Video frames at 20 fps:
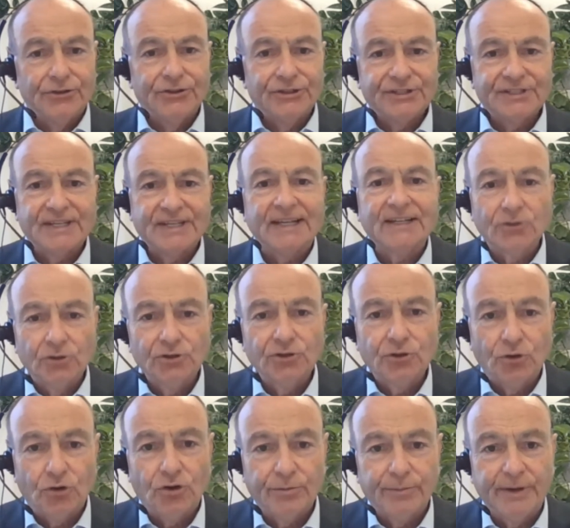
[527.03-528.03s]
Signal
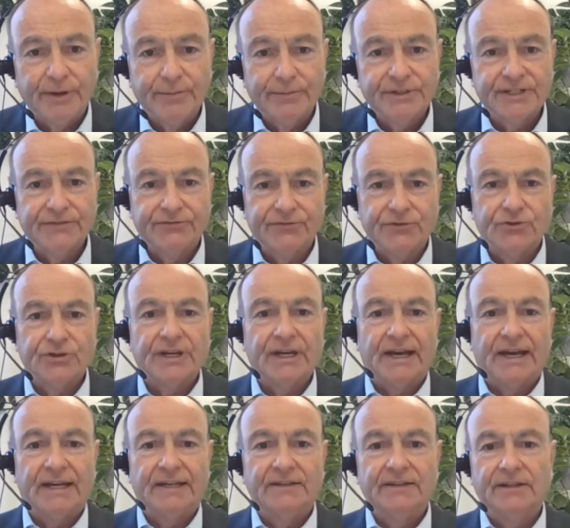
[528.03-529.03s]
your commitment if you
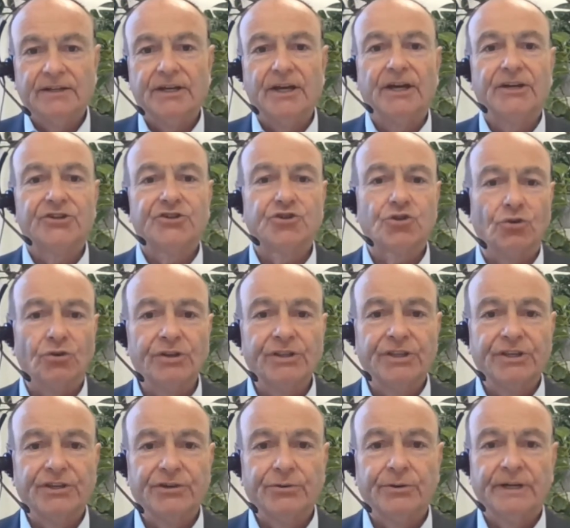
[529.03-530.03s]
can. Join
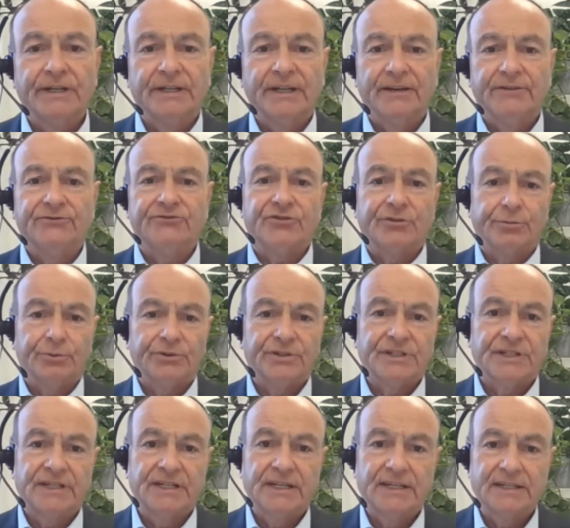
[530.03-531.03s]
the
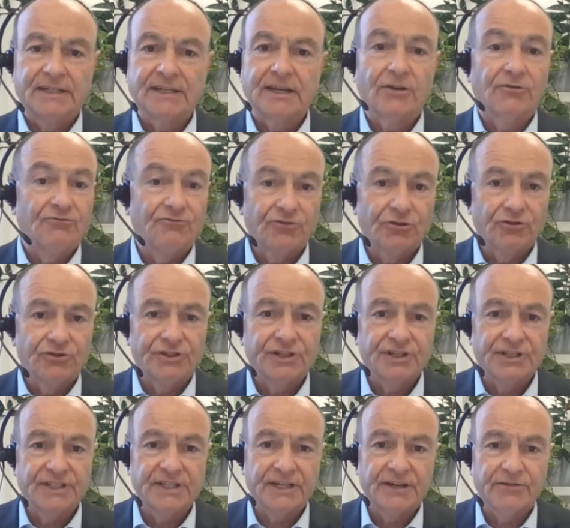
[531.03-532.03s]
UNFCCC's Route
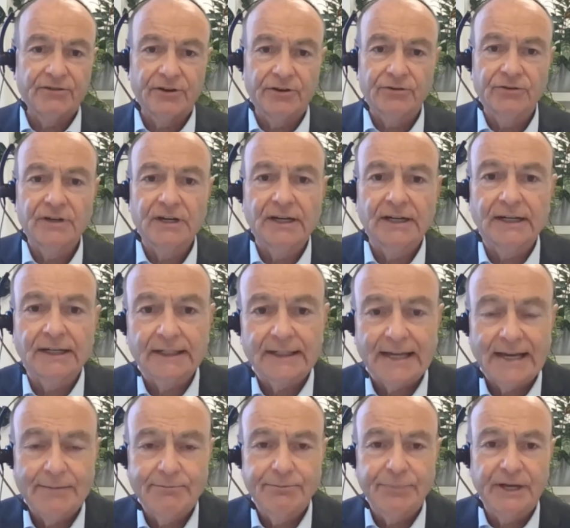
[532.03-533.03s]
to Zero
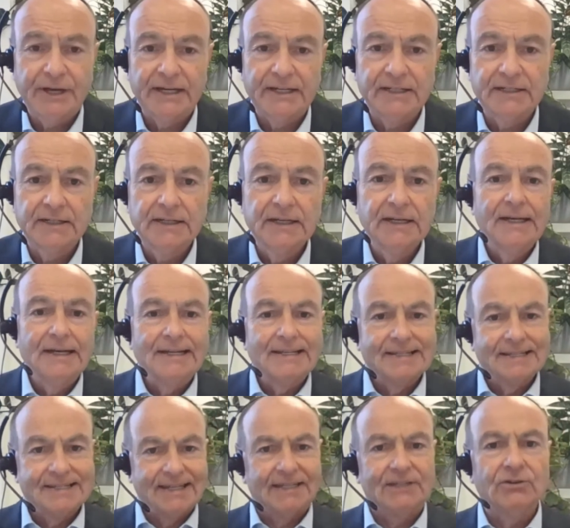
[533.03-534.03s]
campaign.
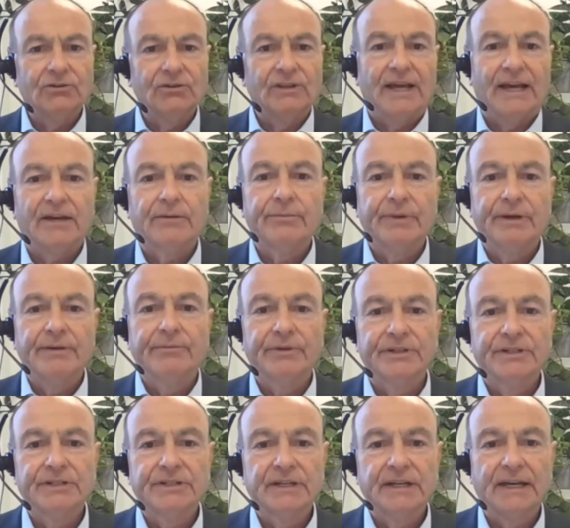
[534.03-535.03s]
Signal that
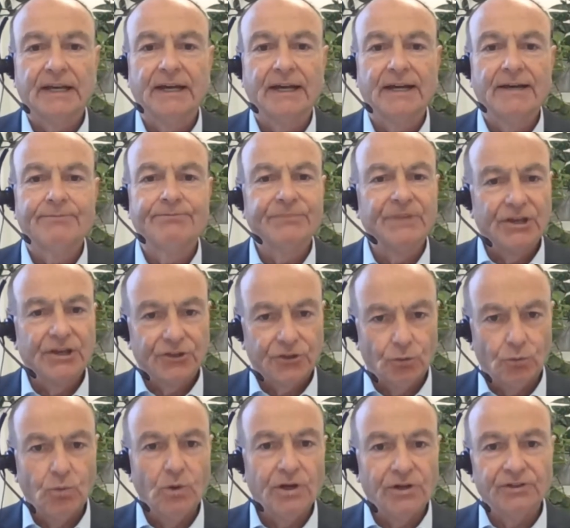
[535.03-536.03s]
commitment. The
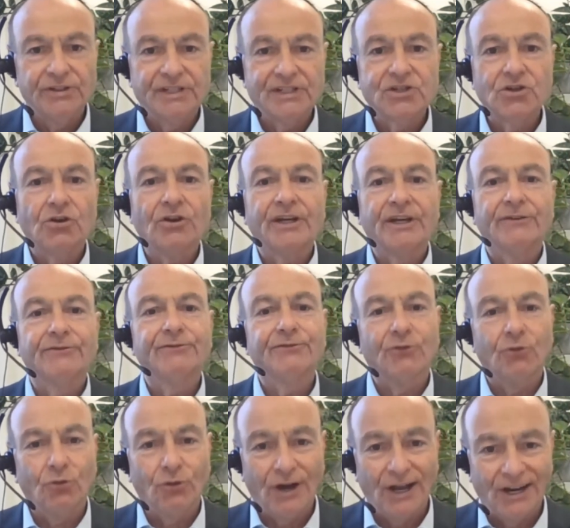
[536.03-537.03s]
world is looking
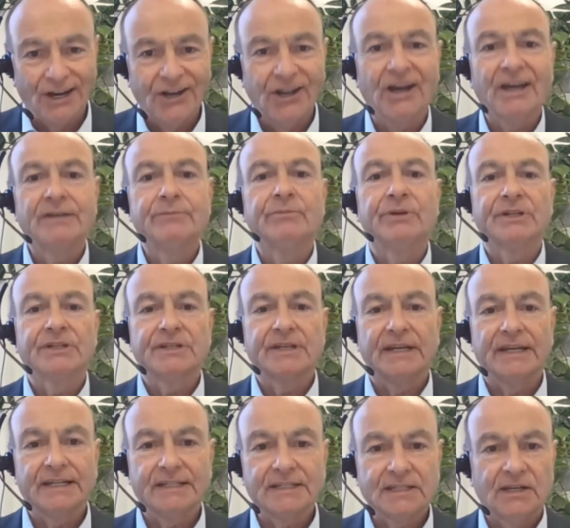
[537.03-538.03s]
for alignment,
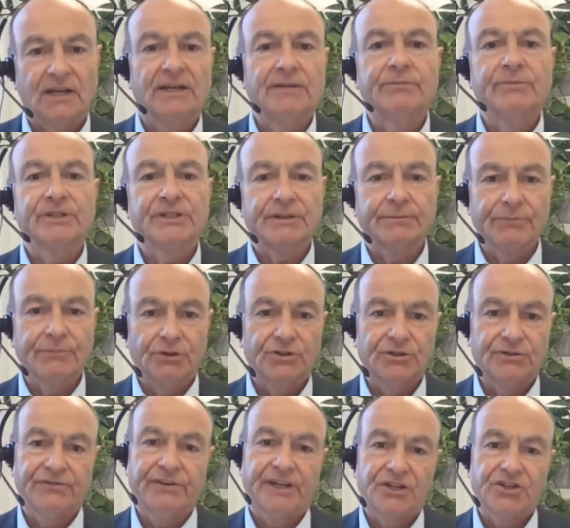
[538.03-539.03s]
excitement, and
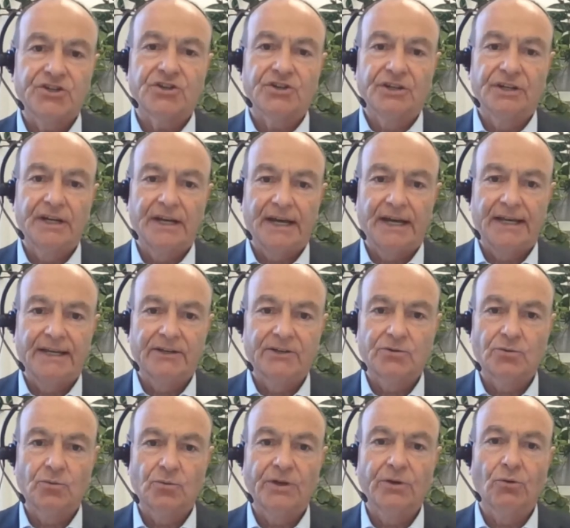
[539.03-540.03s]
motivation,
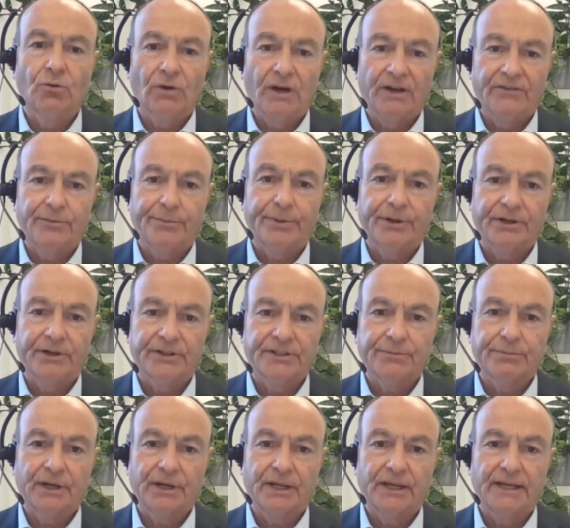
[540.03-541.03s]
and we all have a part
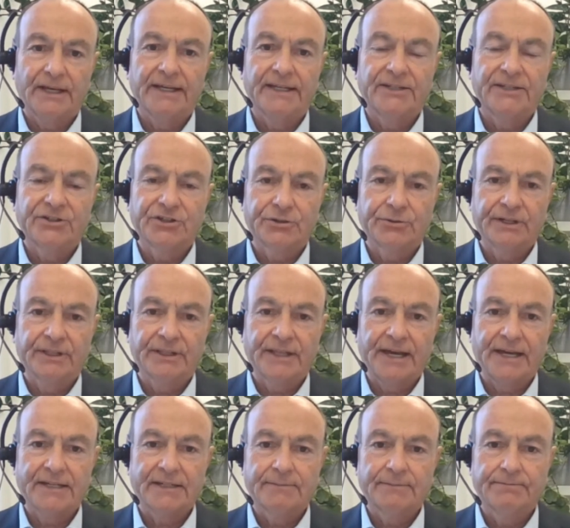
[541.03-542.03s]
to play in doing
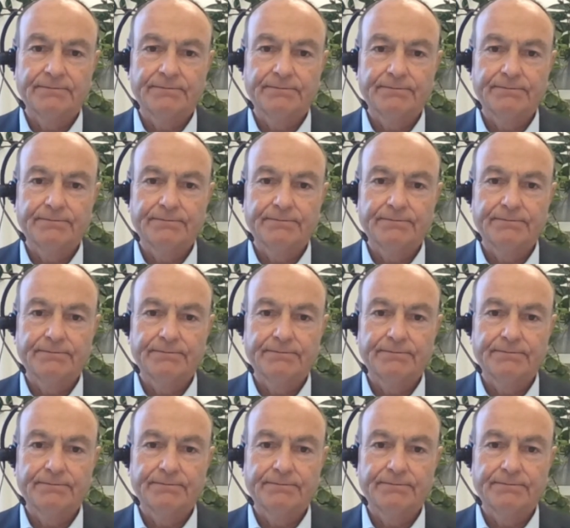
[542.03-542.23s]
that.